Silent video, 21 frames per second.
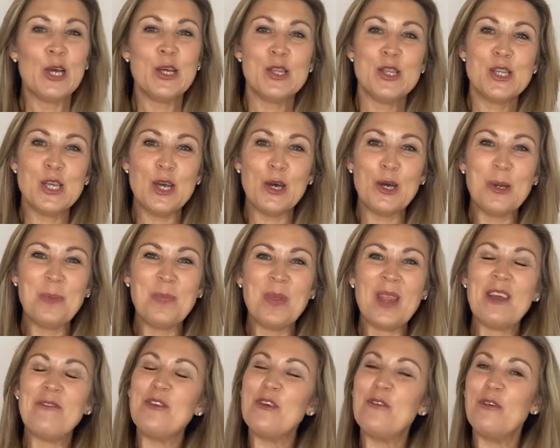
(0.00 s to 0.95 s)
So
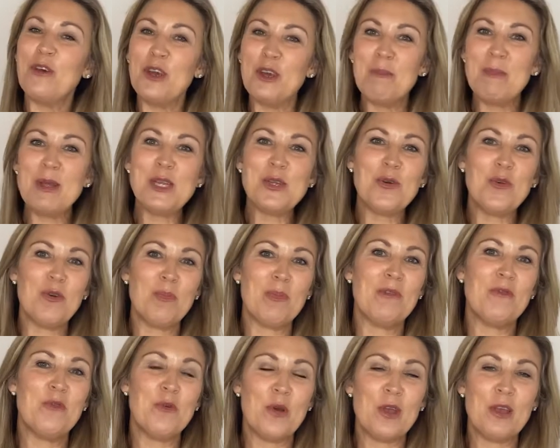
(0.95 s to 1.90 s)
if you've heard me talk
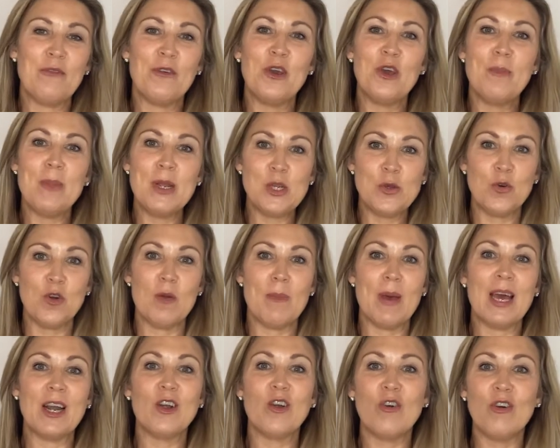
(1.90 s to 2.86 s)
before, you've heard me talk
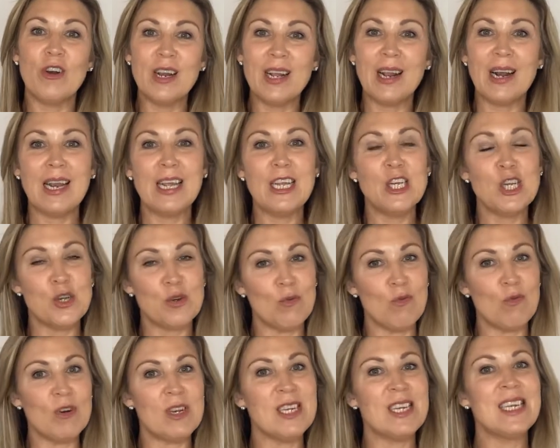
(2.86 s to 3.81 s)
about critically
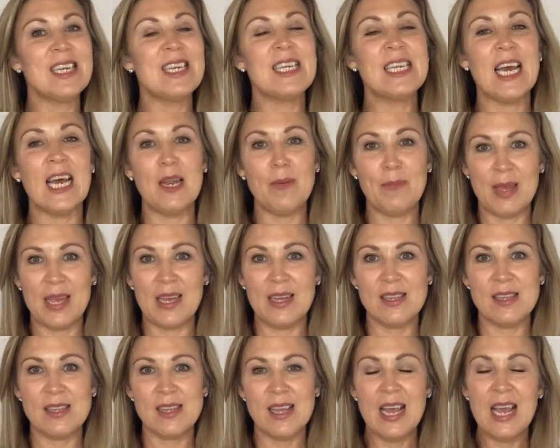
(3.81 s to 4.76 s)
short
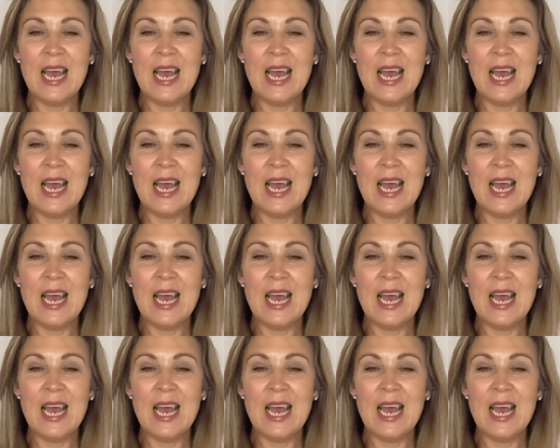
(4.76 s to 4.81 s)
telomeres.